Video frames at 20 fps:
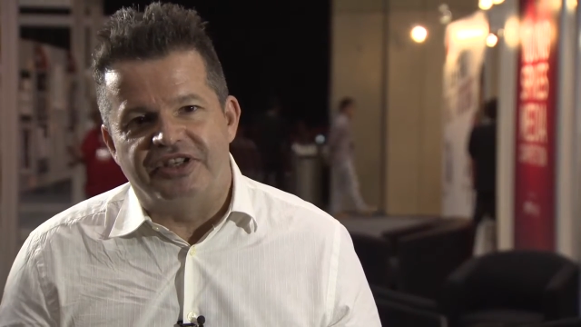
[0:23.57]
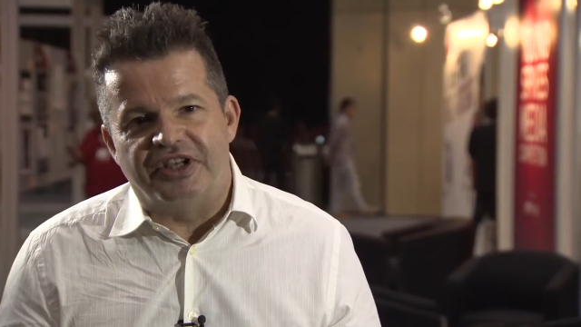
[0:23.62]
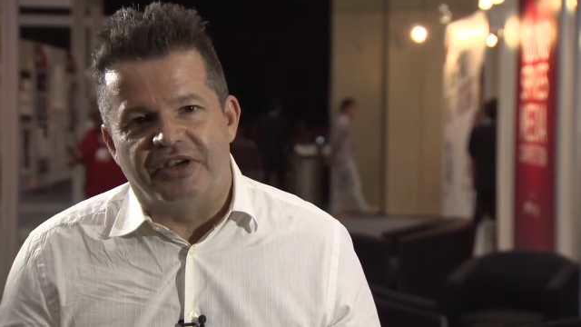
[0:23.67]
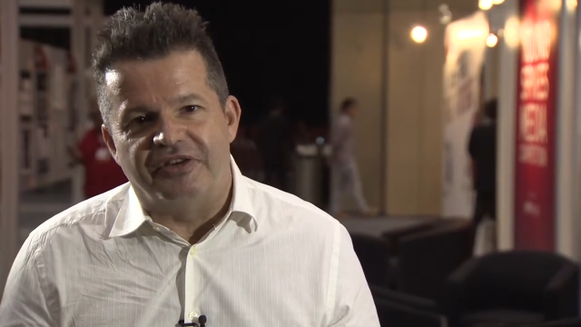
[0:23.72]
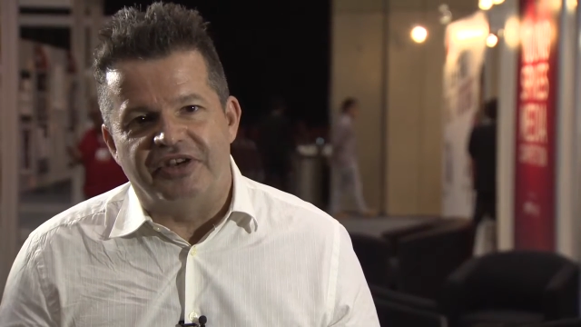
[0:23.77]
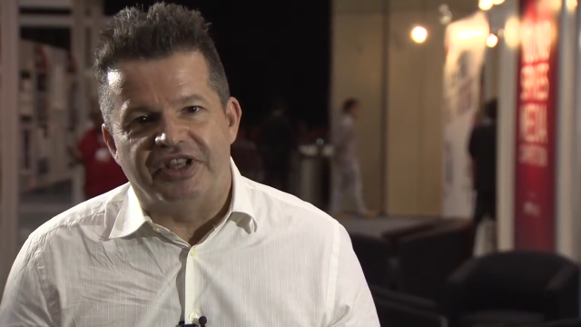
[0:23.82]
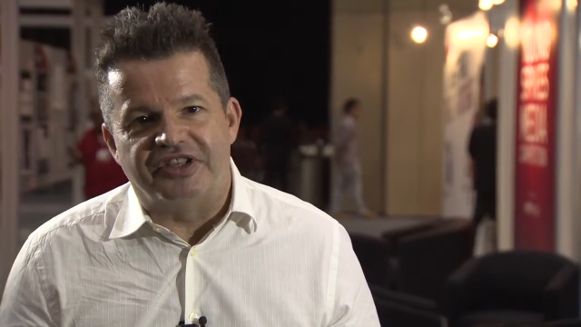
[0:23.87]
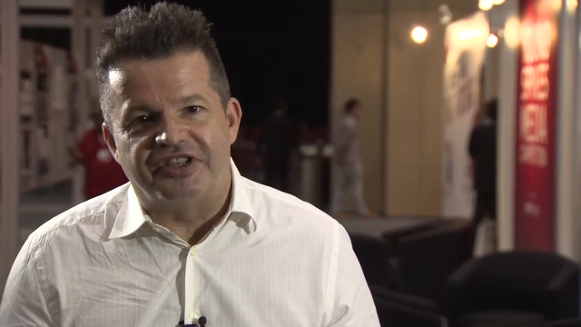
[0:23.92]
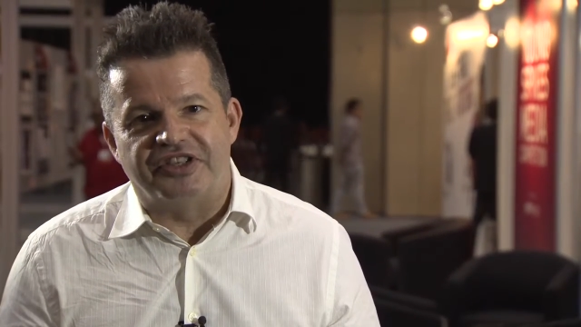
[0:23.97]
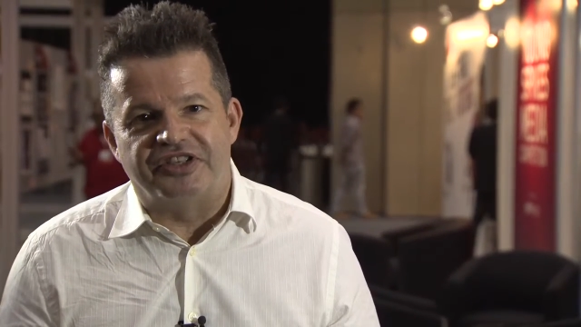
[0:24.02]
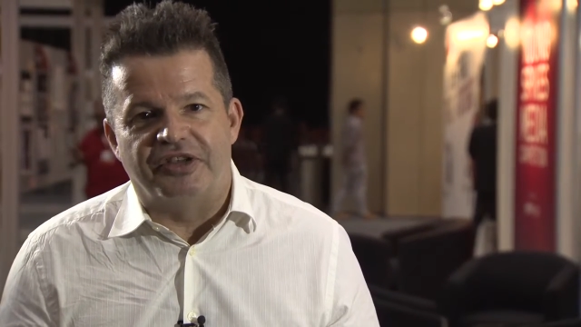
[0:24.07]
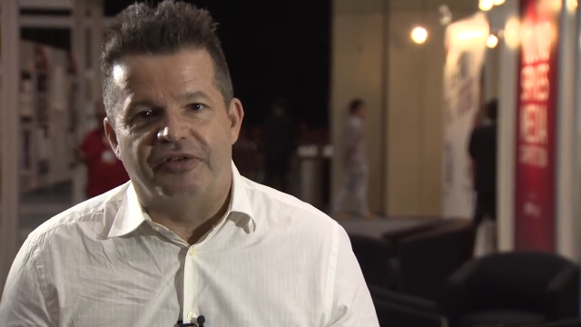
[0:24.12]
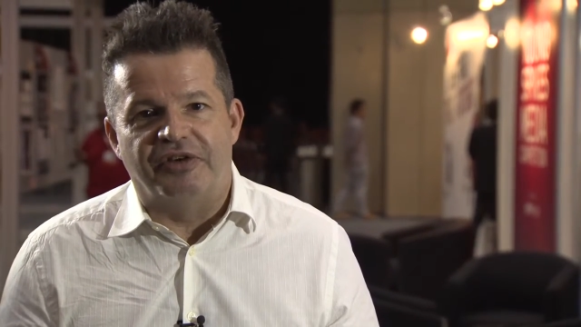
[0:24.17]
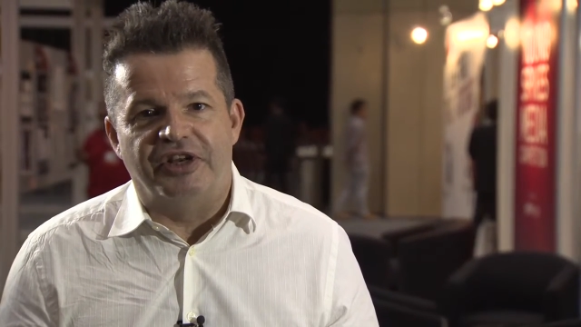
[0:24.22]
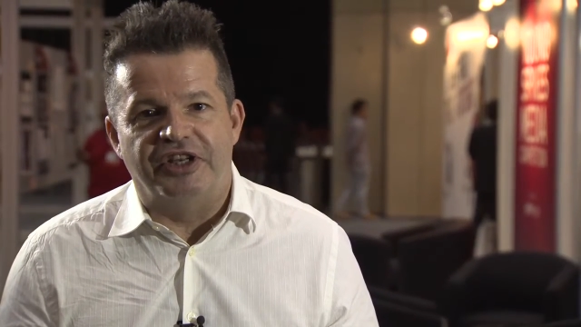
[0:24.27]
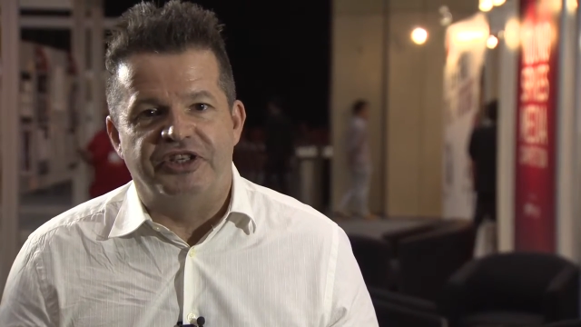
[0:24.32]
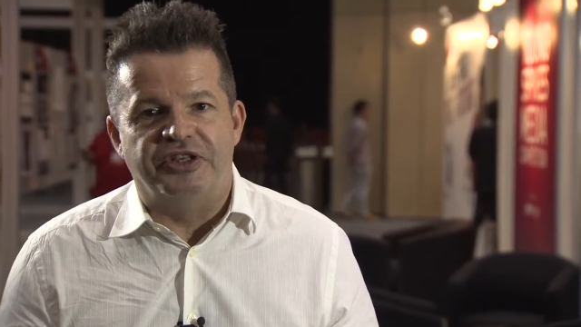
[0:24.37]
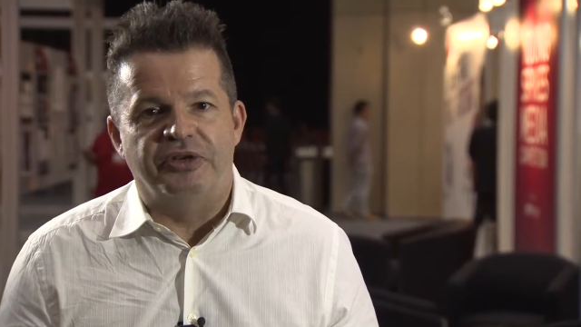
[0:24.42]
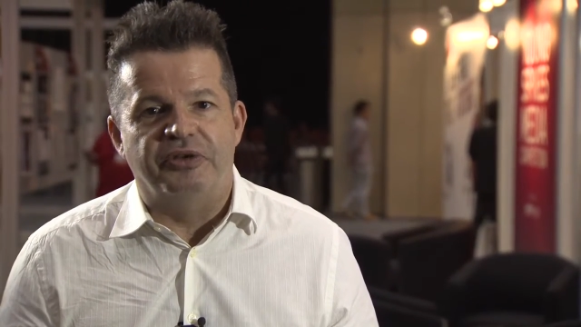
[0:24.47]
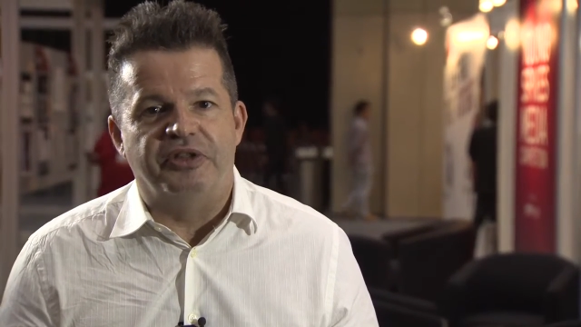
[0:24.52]
don't
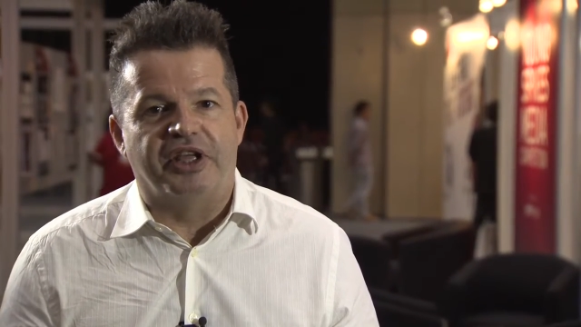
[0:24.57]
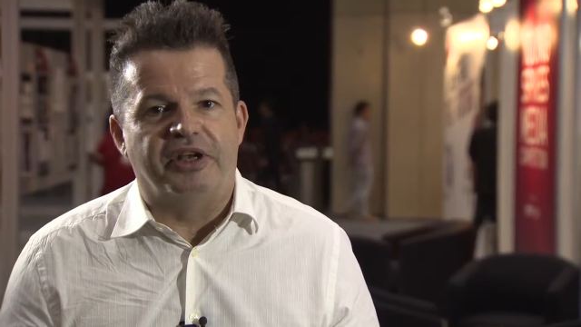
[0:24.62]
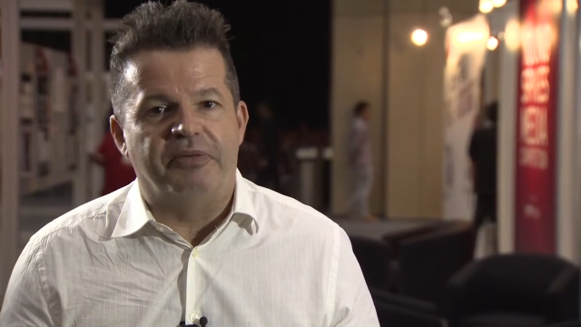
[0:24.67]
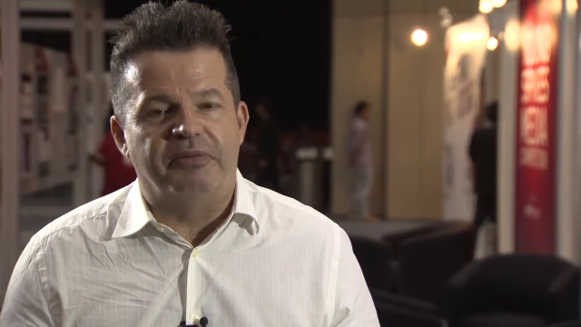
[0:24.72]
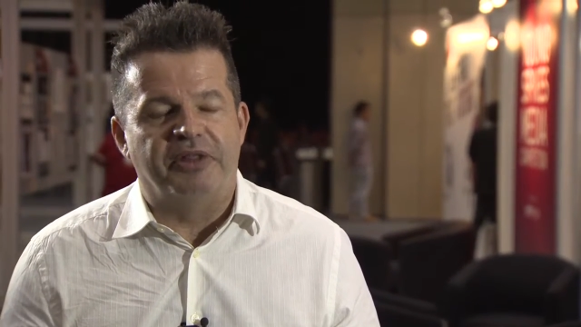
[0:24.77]
necessarily do that.